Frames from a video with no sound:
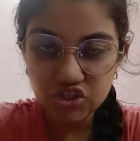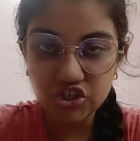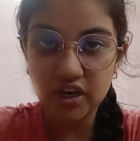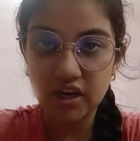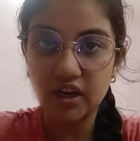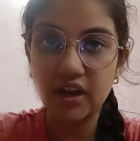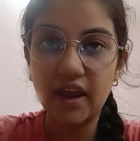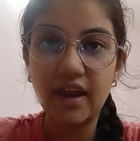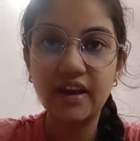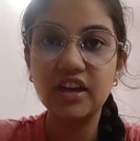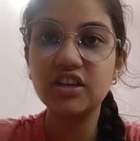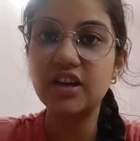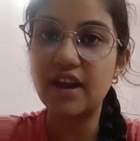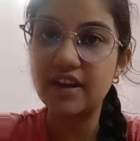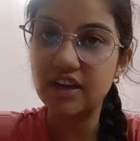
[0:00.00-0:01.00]
shell and
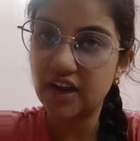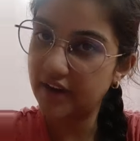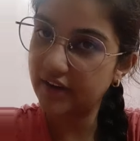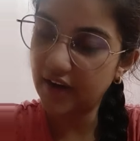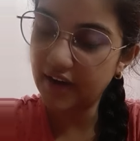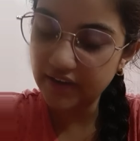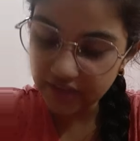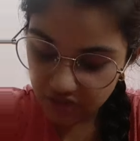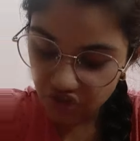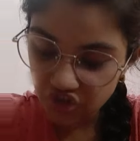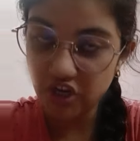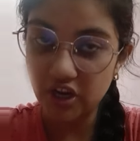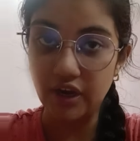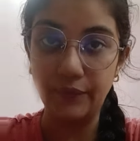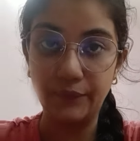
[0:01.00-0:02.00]
its
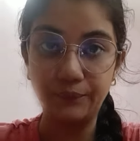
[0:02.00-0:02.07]
shell.